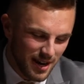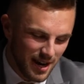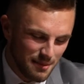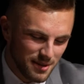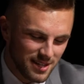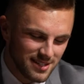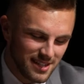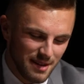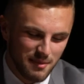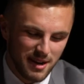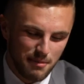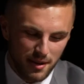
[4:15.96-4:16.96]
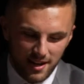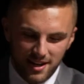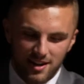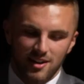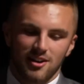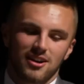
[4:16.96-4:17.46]
I'm gonna say my
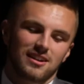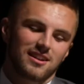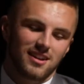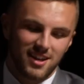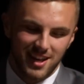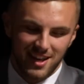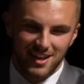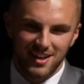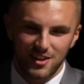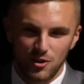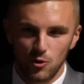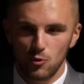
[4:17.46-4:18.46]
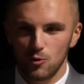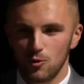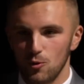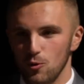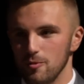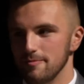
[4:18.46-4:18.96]
opinion on
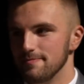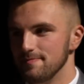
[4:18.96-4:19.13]
yoo